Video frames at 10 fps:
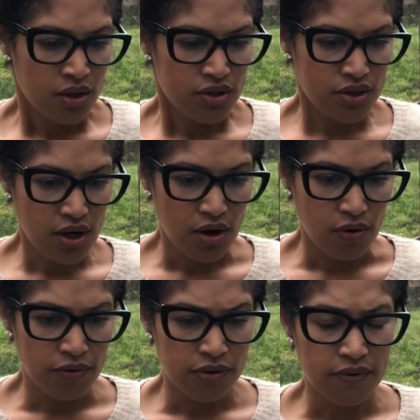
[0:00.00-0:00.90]

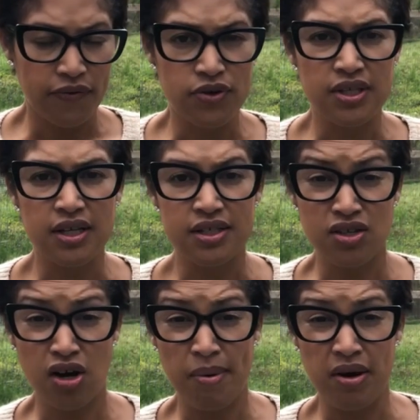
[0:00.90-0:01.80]
So the first thing let's
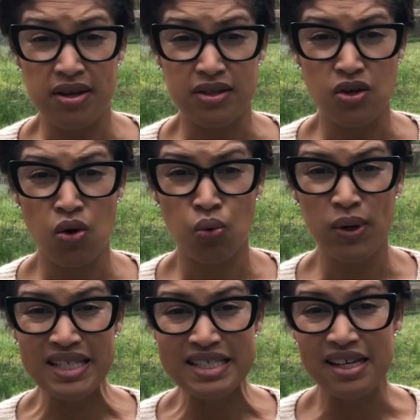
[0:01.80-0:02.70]
talk about is
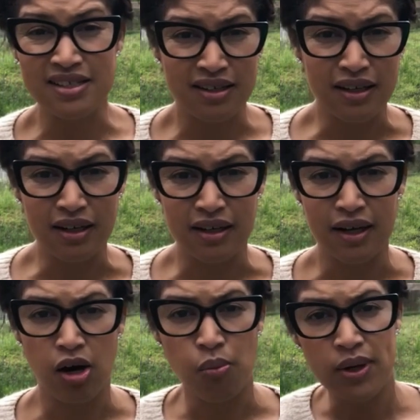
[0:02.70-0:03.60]
what doesn't need any help,